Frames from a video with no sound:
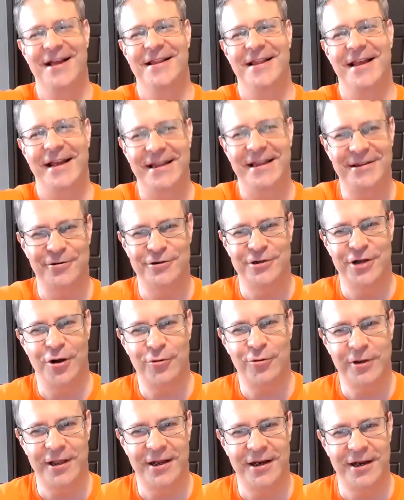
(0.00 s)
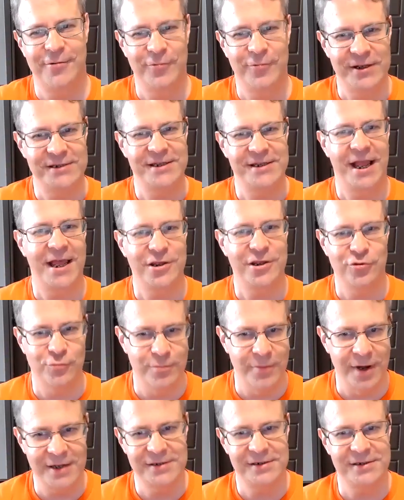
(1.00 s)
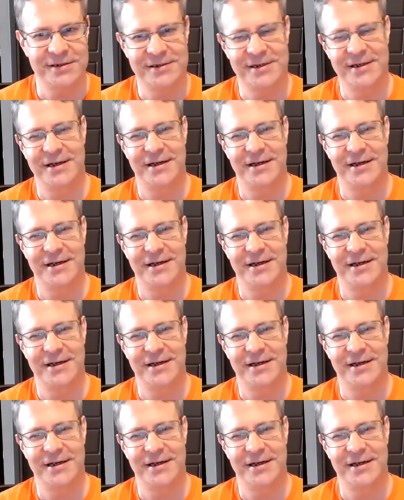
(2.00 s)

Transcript: get their token, and we say you must